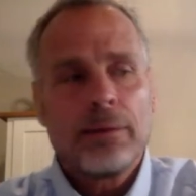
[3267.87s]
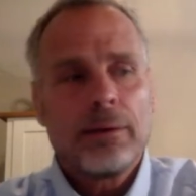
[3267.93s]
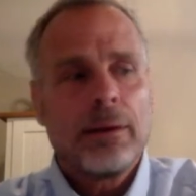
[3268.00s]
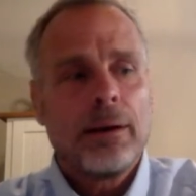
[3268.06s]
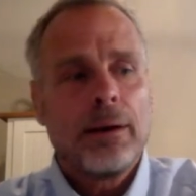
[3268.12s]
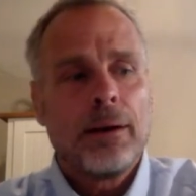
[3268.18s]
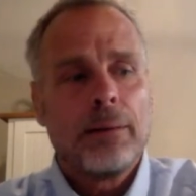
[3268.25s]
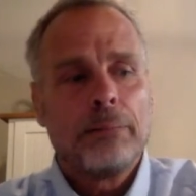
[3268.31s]

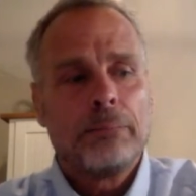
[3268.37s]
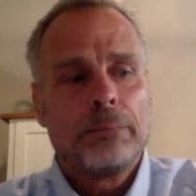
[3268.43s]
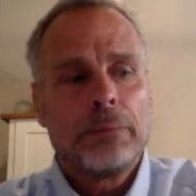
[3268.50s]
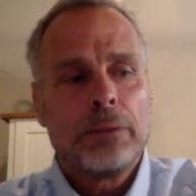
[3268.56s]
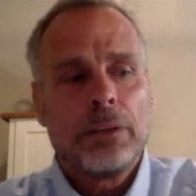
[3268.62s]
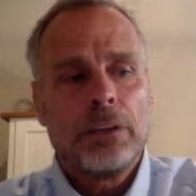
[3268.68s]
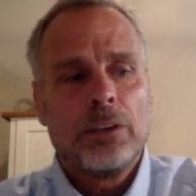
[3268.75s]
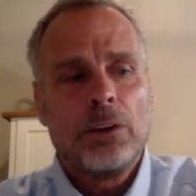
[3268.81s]
Um,
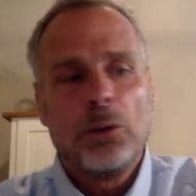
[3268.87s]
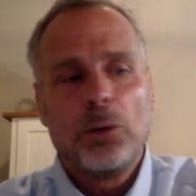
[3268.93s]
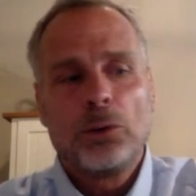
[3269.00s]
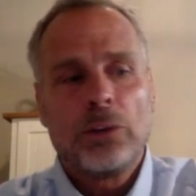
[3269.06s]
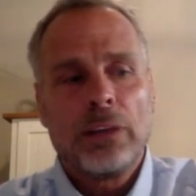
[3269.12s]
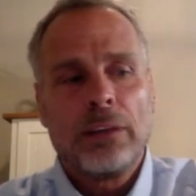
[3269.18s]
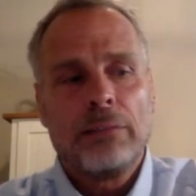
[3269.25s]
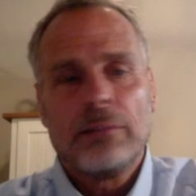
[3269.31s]

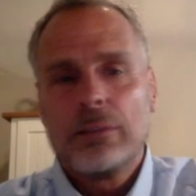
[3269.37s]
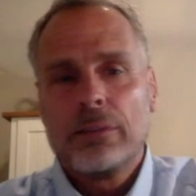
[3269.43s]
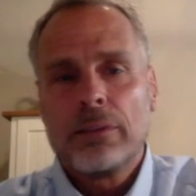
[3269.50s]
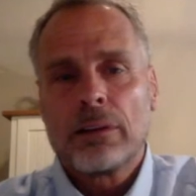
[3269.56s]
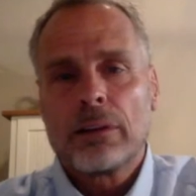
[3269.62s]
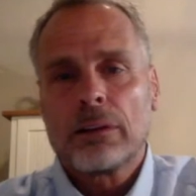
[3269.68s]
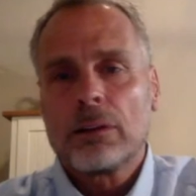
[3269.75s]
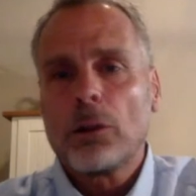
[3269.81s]
usually the
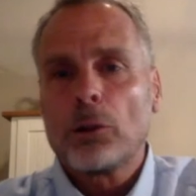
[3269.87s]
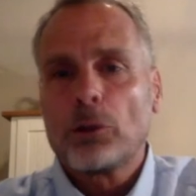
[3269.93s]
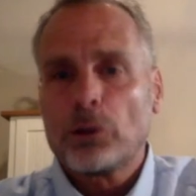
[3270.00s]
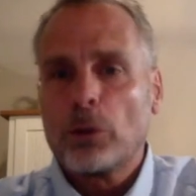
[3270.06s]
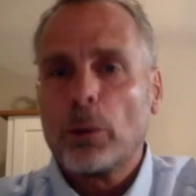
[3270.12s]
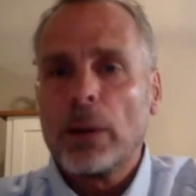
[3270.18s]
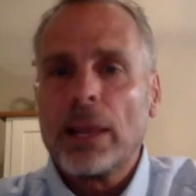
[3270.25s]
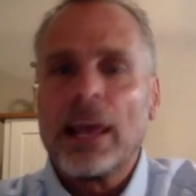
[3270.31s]
closer
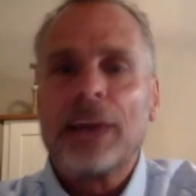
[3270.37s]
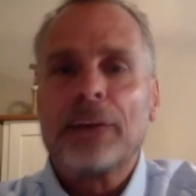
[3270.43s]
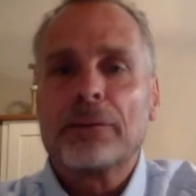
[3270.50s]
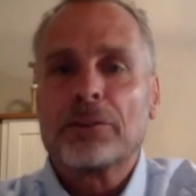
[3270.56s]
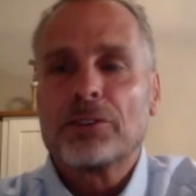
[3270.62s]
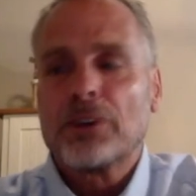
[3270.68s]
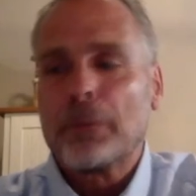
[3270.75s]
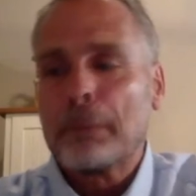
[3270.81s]
we get.
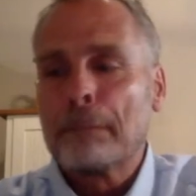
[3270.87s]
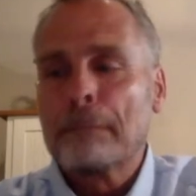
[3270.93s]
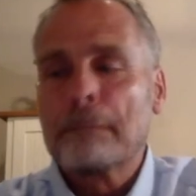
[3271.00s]
So